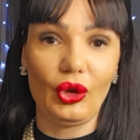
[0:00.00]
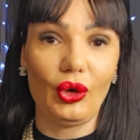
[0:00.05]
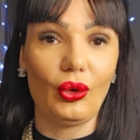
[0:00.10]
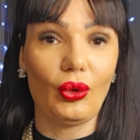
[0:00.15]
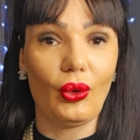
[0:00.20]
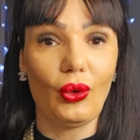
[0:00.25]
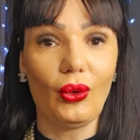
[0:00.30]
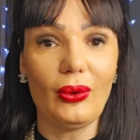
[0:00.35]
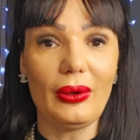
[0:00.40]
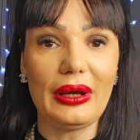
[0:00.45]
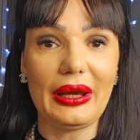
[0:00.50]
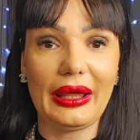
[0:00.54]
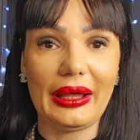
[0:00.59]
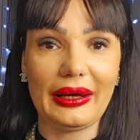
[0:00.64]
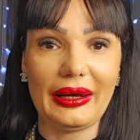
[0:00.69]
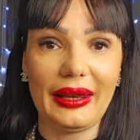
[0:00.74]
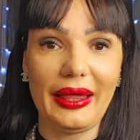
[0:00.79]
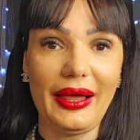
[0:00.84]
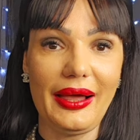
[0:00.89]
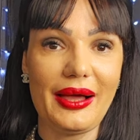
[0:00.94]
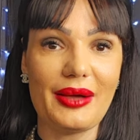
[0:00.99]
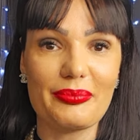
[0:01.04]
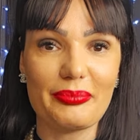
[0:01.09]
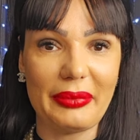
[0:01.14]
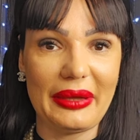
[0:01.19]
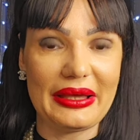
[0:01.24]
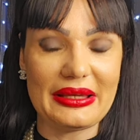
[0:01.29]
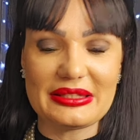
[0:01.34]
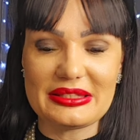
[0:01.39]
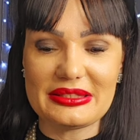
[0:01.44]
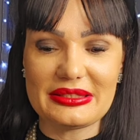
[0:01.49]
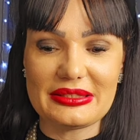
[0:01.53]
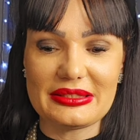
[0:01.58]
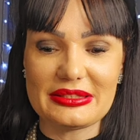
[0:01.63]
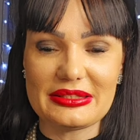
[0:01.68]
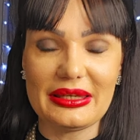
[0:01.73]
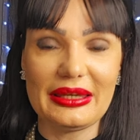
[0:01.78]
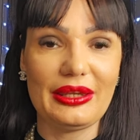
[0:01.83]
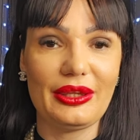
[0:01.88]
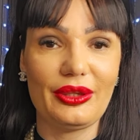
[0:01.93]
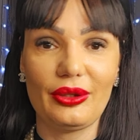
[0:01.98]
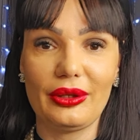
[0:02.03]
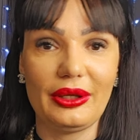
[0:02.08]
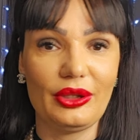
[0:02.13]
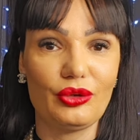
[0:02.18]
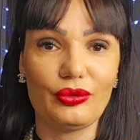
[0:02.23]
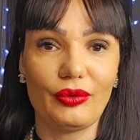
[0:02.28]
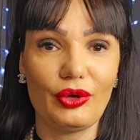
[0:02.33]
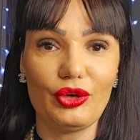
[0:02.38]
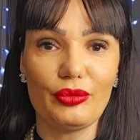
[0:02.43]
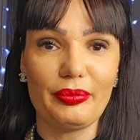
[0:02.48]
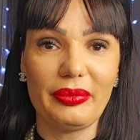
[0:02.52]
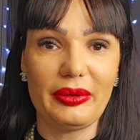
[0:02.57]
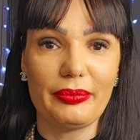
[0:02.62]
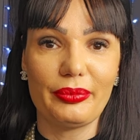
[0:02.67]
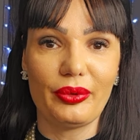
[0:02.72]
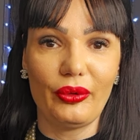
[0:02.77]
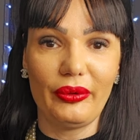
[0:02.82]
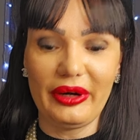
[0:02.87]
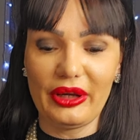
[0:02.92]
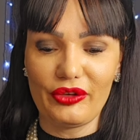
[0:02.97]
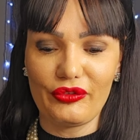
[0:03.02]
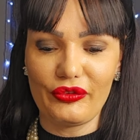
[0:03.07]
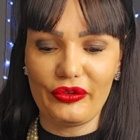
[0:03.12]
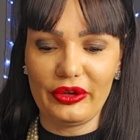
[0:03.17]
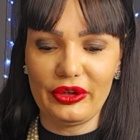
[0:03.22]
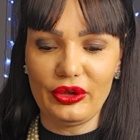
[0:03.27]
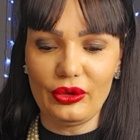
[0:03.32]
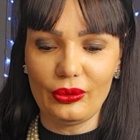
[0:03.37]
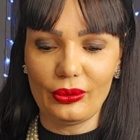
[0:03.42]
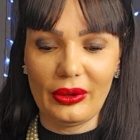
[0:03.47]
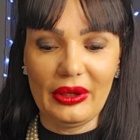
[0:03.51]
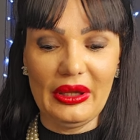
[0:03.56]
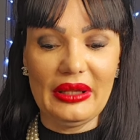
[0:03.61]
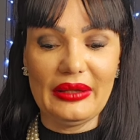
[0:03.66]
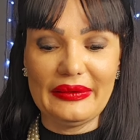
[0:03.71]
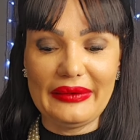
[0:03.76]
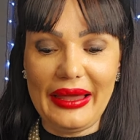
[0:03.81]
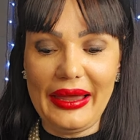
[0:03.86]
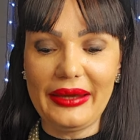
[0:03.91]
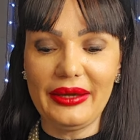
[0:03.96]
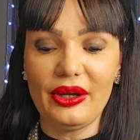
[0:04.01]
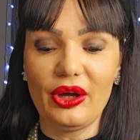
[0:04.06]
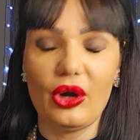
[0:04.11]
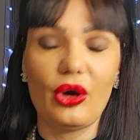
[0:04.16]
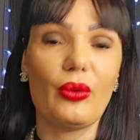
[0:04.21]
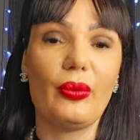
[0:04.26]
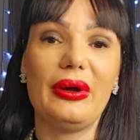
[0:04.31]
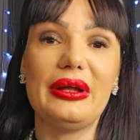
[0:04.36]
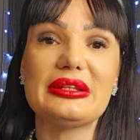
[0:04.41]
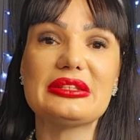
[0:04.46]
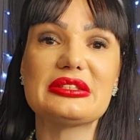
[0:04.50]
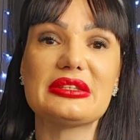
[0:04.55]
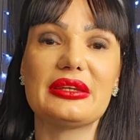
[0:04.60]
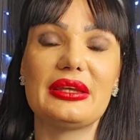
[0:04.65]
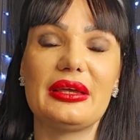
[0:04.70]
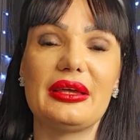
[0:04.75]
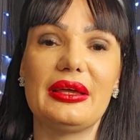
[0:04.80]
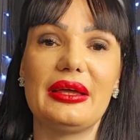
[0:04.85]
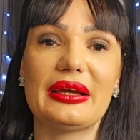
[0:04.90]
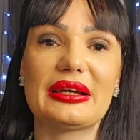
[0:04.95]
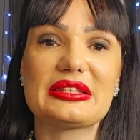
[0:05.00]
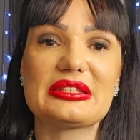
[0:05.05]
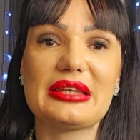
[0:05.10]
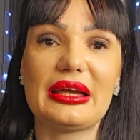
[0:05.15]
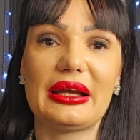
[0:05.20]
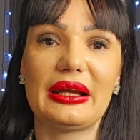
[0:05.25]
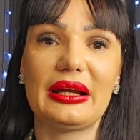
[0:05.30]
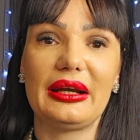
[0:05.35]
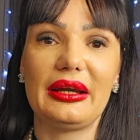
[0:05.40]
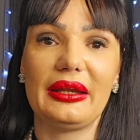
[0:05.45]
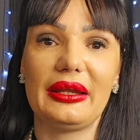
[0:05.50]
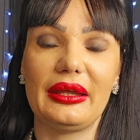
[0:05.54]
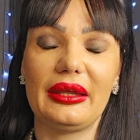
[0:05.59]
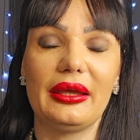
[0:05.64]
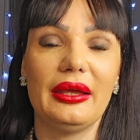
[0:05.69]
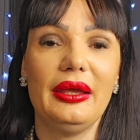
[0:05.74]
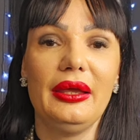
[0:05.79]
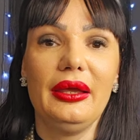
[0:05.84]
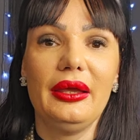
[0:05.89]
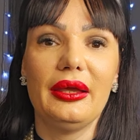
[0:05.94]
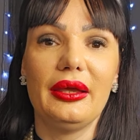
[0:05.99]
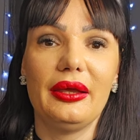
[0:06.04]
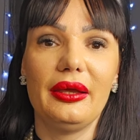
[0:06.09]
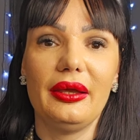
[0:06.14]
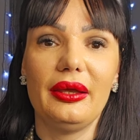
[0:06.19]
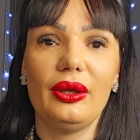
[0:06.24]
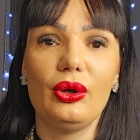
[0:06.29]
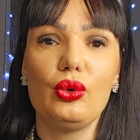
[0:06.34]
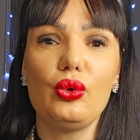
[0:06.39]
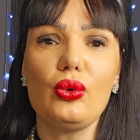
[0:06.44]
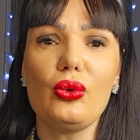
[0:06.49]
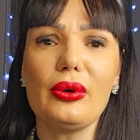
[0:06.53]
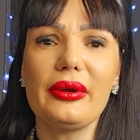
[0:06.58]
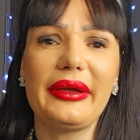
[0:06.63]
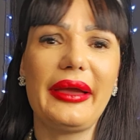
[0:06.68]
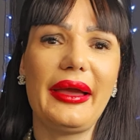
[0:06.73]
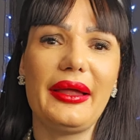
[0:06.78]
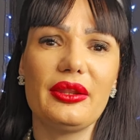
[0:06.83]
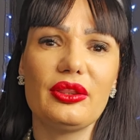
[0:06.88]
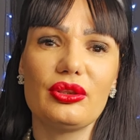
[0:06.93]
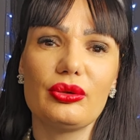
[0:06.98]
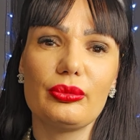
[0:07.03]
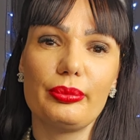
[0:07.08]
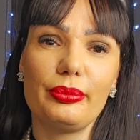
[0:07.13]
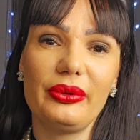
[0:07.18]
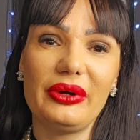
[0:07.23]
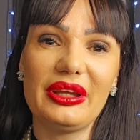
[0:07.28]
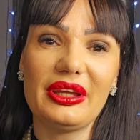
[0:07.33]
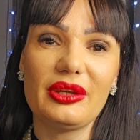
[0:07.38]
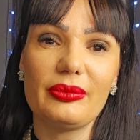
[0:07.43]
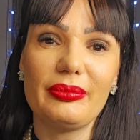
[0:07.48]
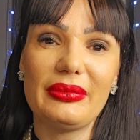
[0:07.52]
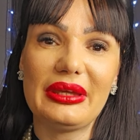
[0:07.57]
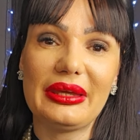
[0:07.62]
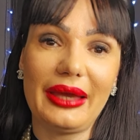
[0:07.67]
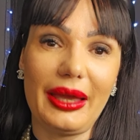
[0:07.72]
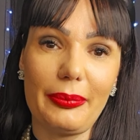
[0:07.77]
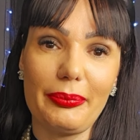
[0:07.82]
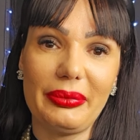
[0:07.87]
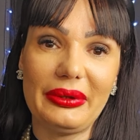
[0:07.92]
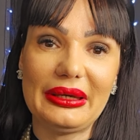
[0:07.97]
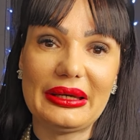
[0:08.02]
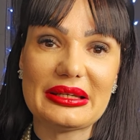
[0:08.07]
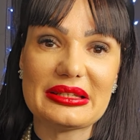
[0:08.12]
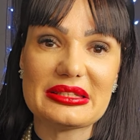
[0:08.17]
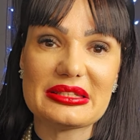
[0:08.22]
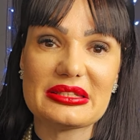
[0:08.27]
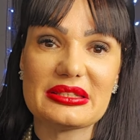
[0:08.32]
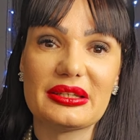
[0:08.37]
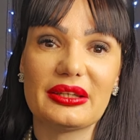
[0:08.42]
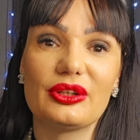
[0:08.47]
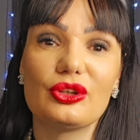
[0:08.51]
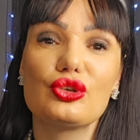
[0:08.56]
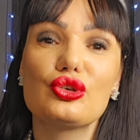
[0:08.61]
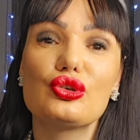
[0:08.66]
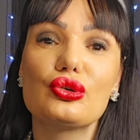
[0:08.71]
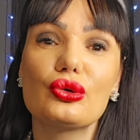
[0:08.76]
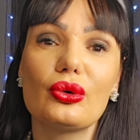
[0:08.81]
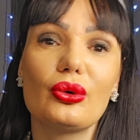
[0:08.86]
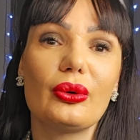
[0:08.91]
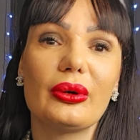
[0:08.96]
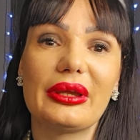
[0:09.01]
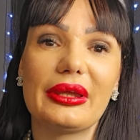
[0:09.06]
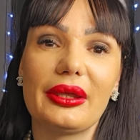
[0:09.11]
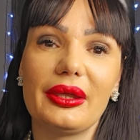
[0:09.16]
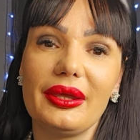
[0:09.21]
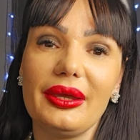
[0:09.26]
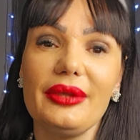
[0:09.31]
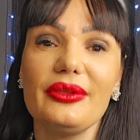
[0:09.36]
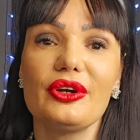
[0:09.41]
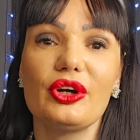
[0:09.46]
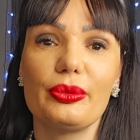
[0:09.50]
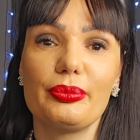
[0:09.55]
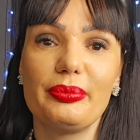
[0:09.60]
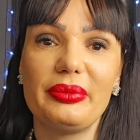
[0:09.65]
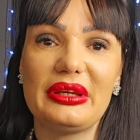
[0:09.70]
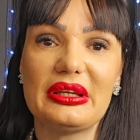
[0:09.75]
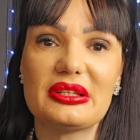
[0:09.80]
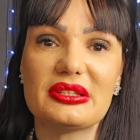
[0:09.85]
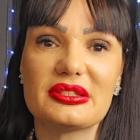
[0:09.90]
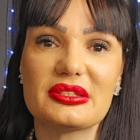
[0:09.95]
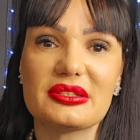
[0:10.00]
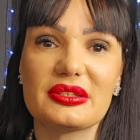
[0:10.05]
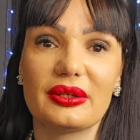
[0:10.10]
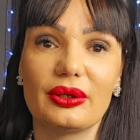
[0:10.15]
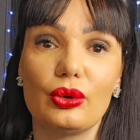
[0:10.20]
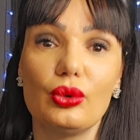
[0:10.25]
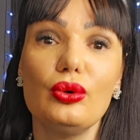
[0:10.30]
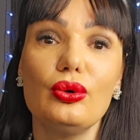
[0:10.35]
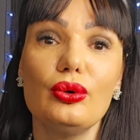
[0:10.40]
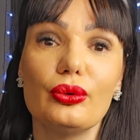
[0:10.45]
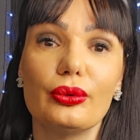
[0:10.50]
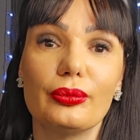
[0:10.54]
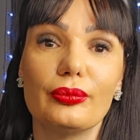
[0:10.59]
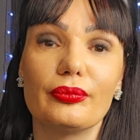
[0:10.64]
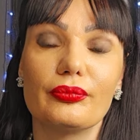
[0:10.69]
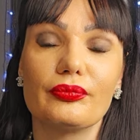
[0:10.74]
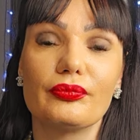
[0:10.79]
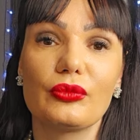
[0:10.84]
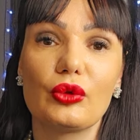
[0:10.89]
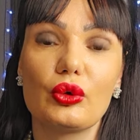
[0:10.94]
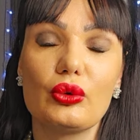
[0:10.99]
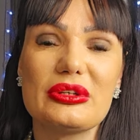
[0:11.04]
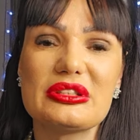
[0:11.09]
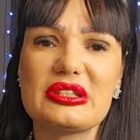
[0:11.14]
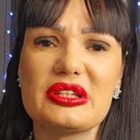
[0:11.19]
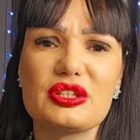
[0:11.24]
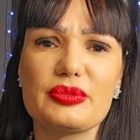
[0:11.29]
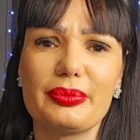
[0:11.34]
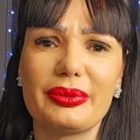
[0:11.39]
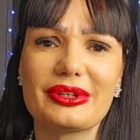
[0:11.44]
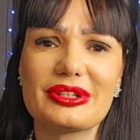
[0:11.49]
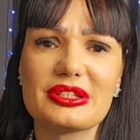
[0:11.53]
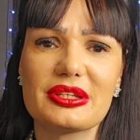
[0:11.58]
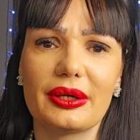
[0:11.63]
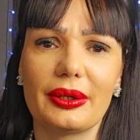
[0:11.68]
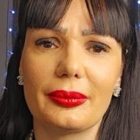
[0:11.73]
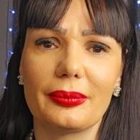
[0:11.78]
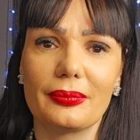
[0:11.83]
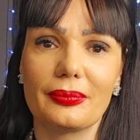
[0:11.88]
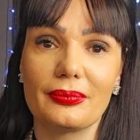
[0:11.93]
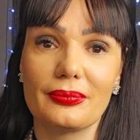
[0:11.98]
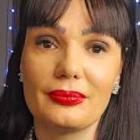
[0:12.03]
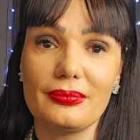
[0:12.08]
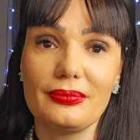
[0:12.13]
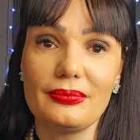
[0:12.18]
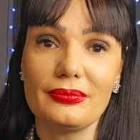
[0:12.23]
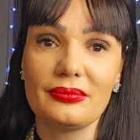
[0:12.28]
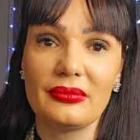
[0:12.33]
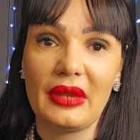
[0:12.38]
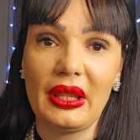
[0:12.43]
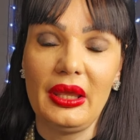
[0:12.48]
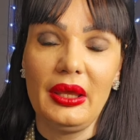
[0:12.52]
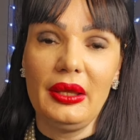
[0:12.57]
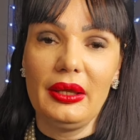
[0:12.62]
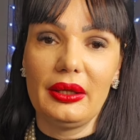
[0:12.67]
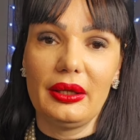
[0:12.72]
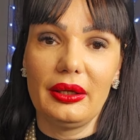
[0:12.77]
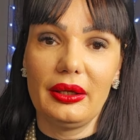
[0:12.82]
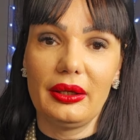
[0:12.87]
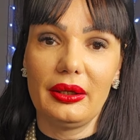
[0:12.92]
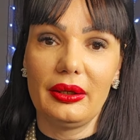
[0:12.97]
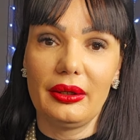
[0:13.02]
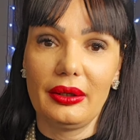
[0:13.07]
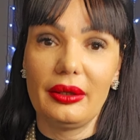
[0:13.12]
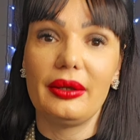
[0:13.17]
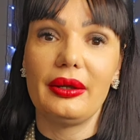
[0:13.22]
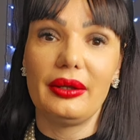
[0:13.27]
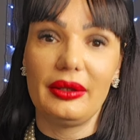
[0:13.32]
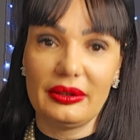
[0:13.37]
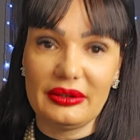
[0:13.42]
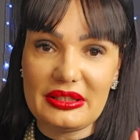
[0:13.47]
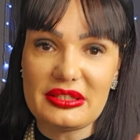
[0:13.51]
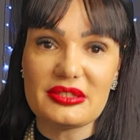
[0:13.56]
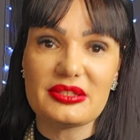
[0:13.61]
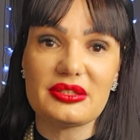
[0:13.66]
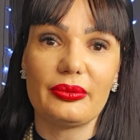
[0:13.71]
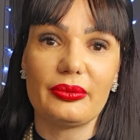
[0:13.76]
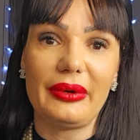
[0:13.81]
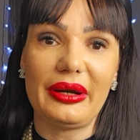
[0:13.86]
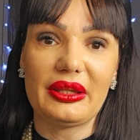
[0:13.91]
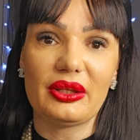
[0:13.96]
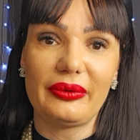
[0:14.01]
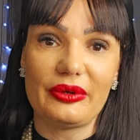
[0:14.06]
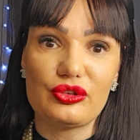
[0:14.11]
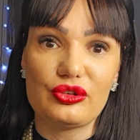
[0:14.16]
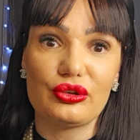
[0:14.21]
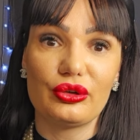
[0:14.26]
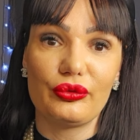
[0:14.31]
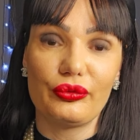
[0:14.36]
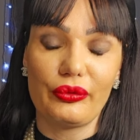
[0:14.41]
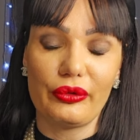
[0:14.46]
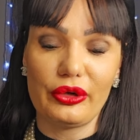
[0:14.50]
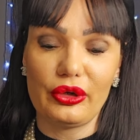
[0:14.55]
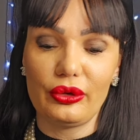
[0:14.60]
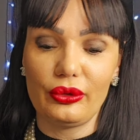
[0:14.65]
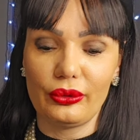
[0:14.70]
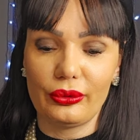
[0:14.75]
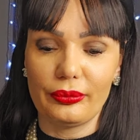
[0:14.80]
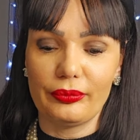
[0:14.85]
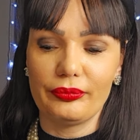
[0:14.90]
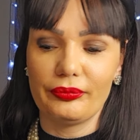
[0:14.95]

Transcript: Oh la la, Pisces. It won't be boring for you. Nine of Wands, exactly. Who can bring me happiness, joy, inner peace? Who? Who is this person? This is the right question for you.